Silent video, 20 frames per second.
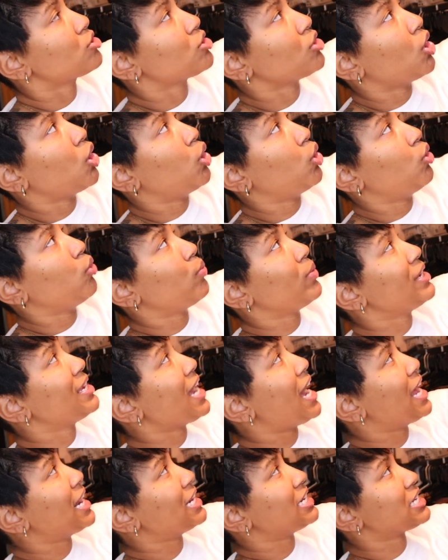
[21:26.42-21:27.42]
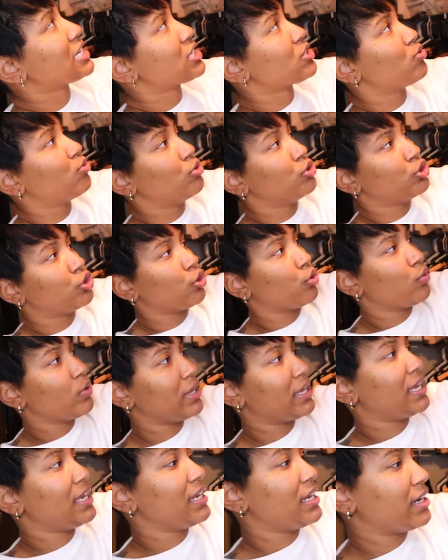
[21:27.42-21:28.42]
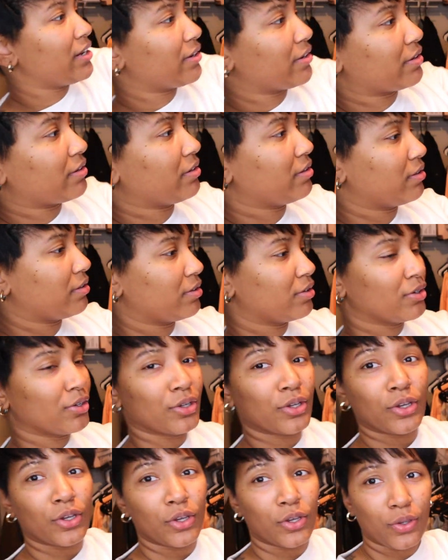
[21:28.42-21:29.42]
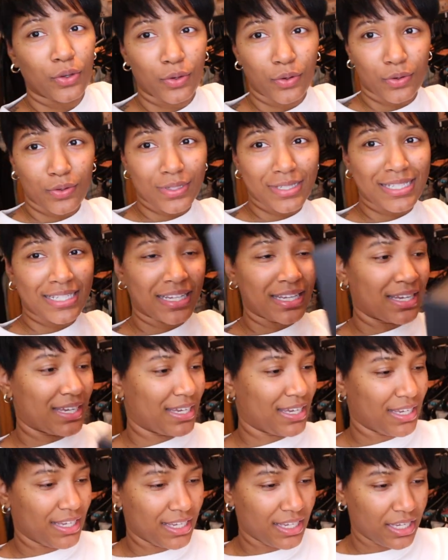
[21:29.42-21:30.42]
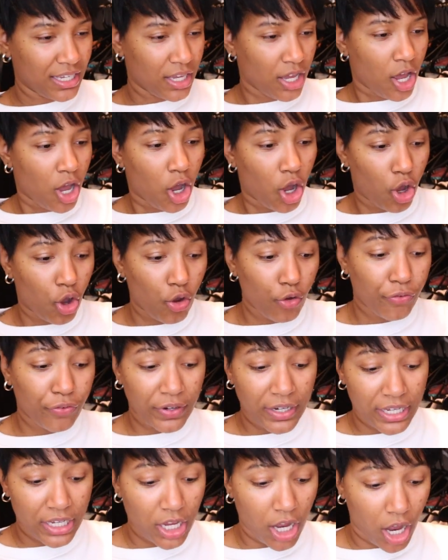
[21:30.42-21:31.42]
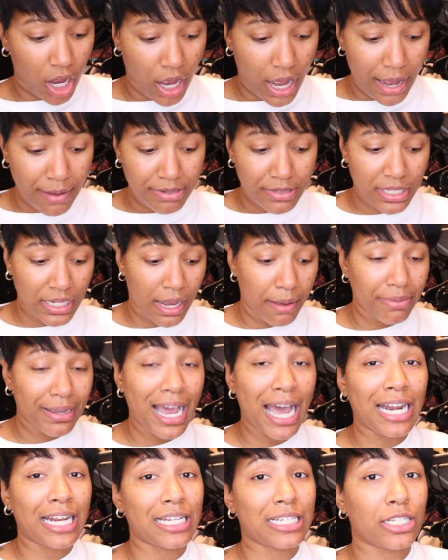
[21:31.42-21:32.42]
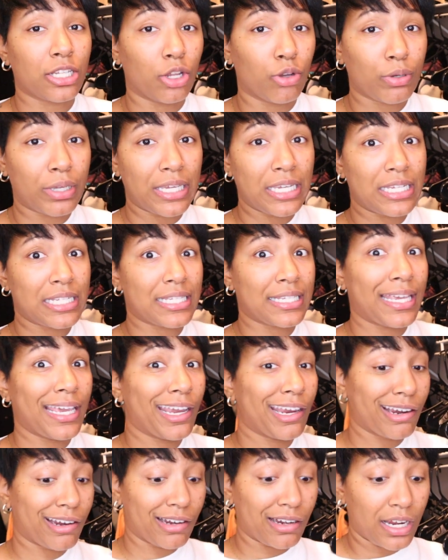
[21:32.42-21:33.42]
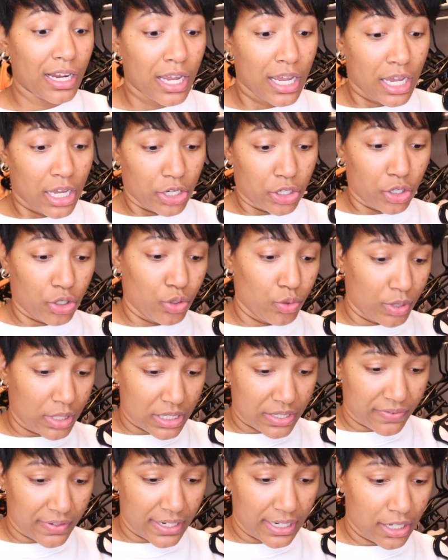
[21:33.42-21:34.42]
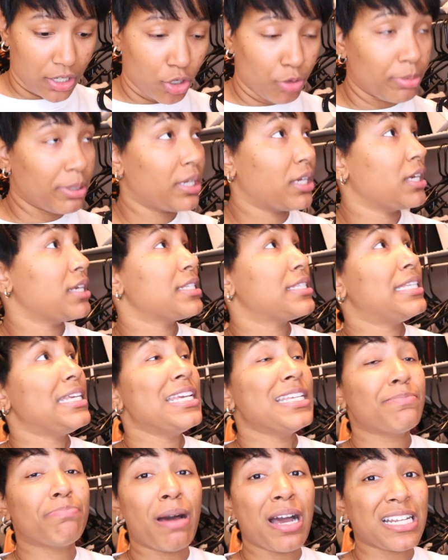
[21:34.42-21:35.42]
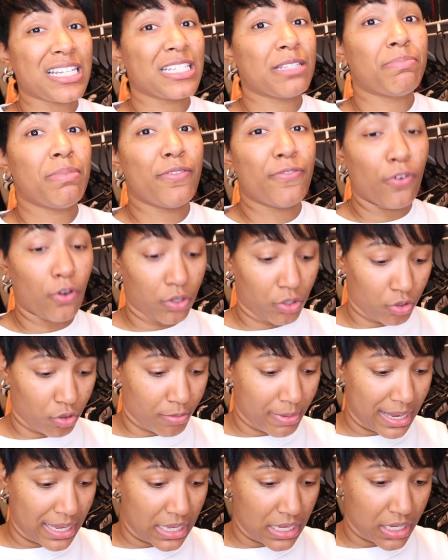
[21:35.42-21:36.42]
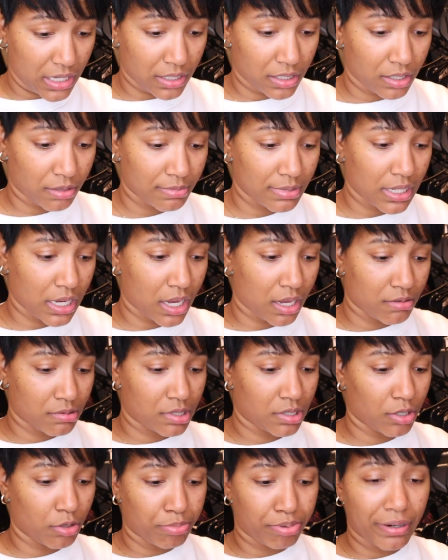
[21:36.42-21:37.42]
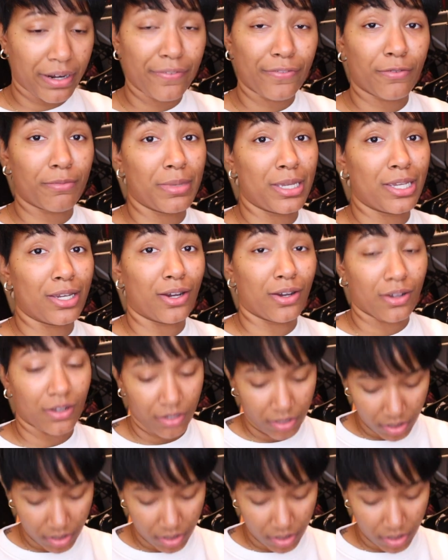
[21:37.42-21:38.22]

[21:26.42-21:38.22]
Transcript: so we kind of just gonna throw it in there you know what i'm saying hopefully y'all i'm, I'm kind of low-key scared to do this video because these boxes be falling on my head sometimes so pray for me y'all